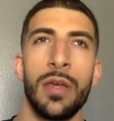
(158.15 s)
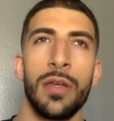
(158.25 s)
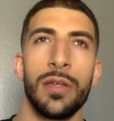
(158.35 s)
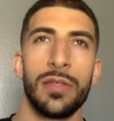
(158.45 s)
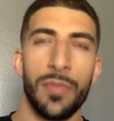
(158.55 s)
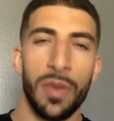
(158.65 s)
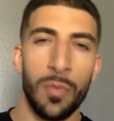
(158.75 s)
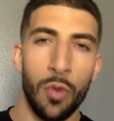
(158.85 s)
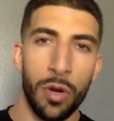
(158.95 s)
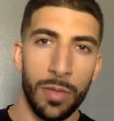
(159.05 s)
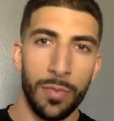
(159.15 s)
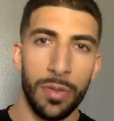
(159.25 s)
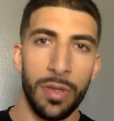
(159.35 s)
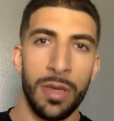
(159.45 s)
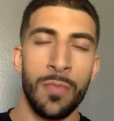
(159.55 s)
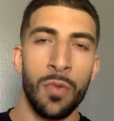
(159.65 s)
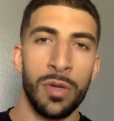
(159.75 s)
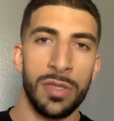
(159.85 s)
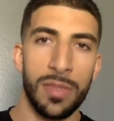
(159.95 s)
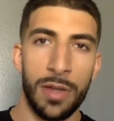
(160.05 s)
something more complete, more
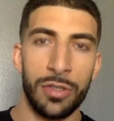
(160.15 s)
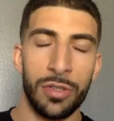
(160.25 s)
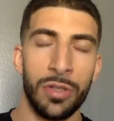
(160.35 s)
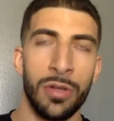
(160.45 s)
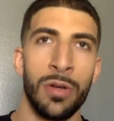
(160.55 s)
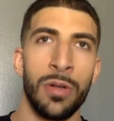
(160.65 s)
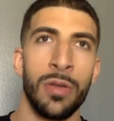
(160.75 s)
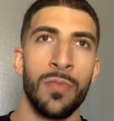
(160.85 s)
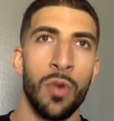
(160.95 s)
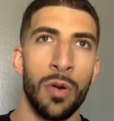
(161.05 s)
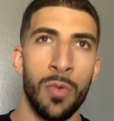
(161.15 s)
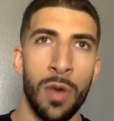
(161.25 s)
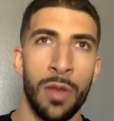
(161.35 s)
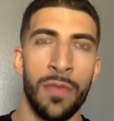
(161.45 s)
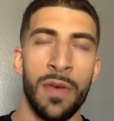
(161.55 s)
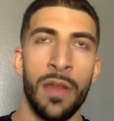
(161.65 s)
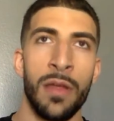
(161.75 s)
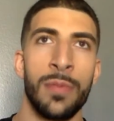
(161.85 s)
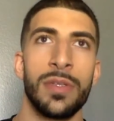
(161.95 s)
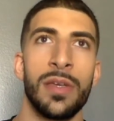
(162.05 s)
symmetrical, more well
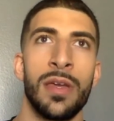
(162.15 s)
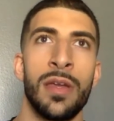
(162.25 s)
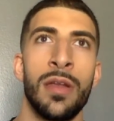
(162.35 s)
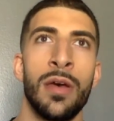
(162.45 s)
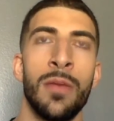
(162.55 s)
developed, and